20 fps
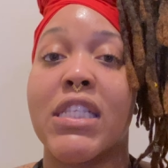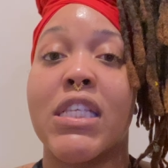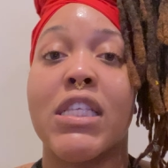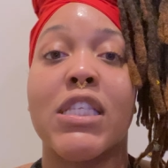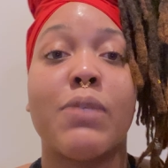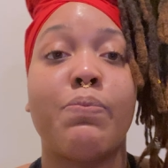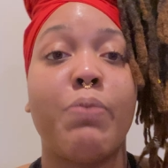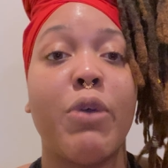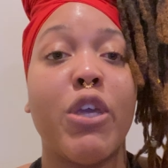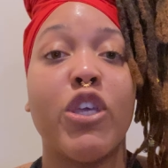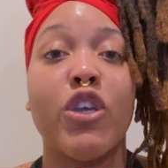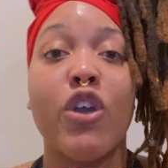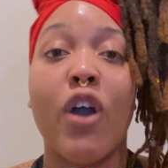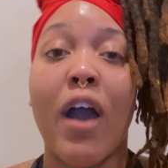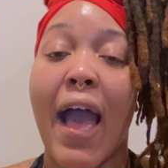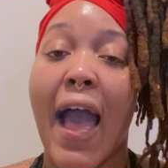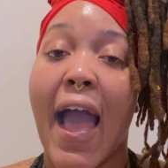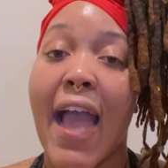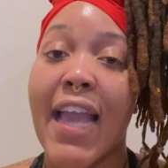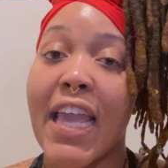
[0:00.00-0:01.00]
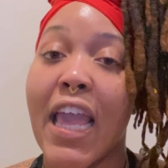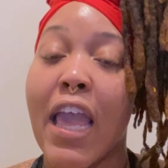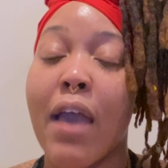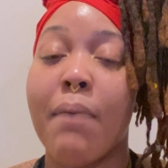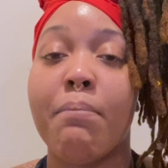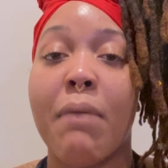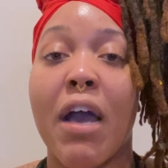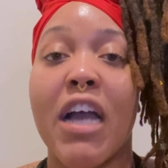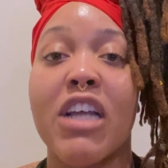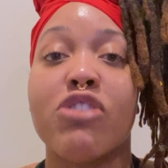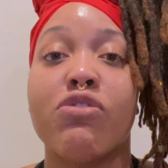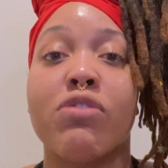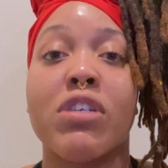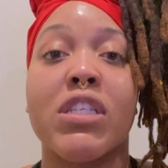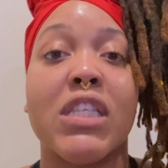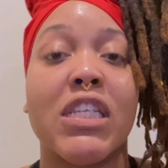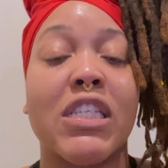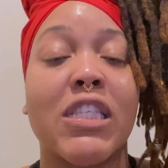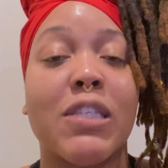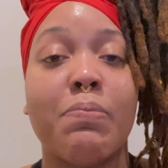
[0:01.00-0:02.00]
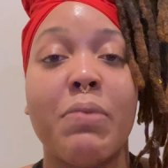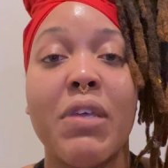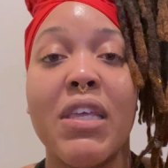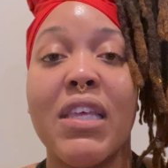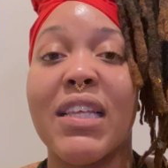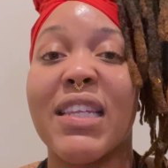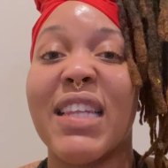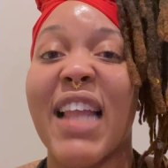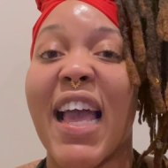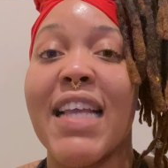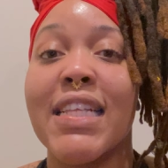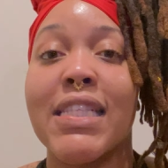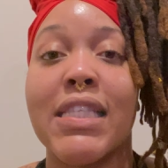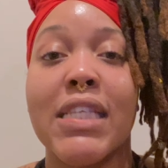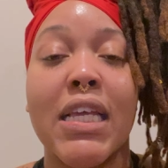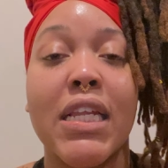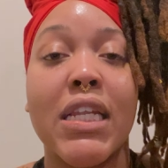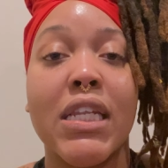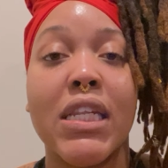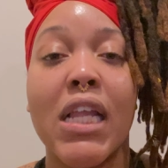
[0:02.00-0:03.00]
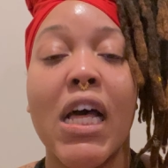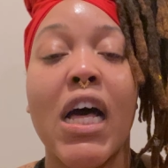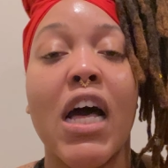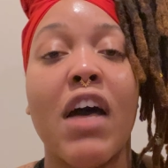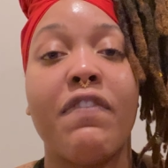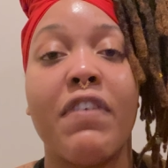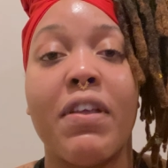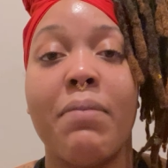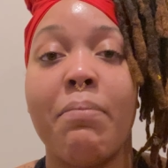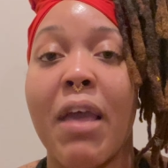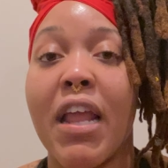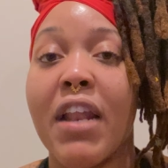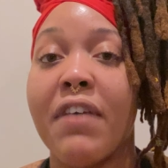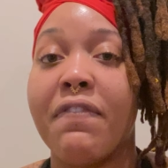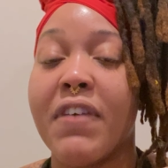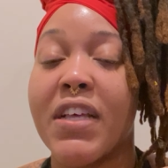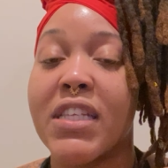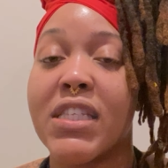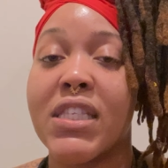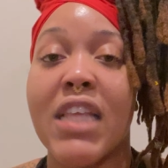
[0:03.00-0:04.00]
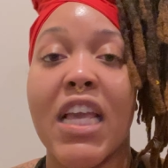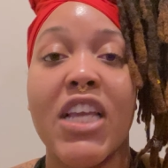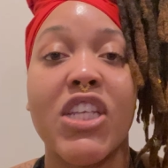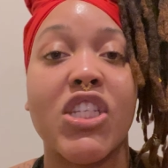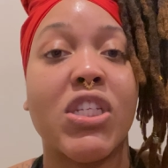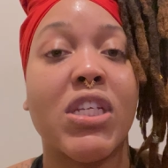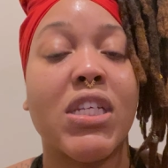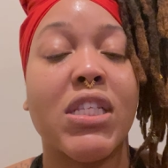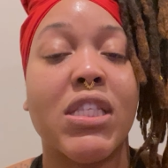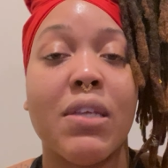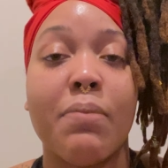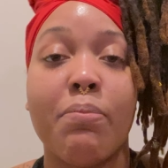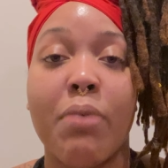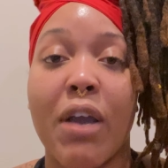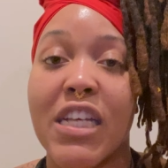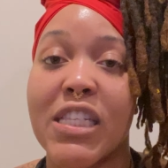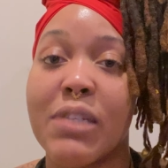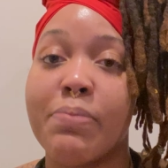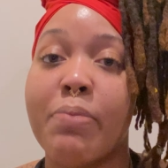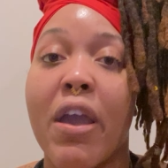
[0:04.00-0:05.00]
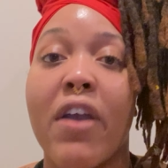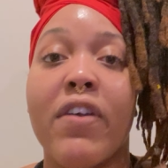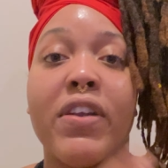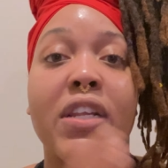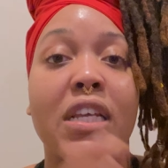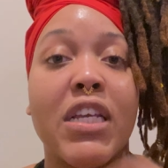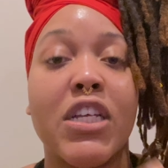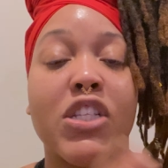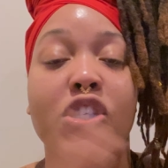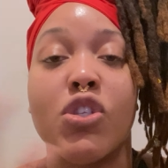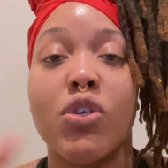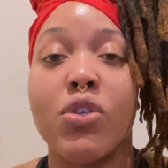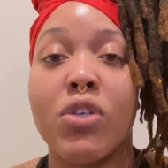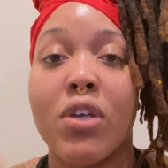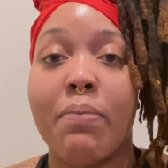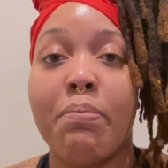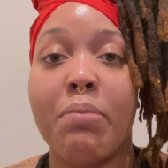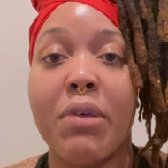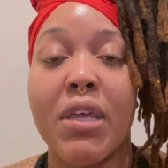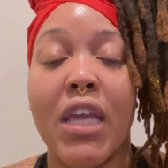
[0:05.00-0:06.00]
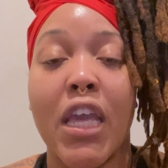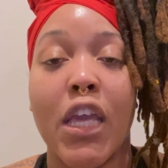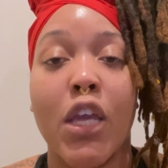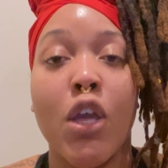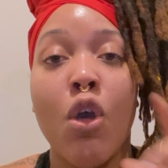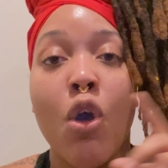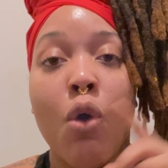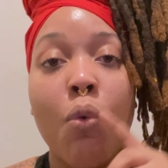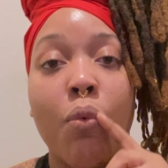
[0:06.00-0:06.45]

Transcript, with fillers: Speak your I am mantras and speak light and love and manifestations and prosperity into your being.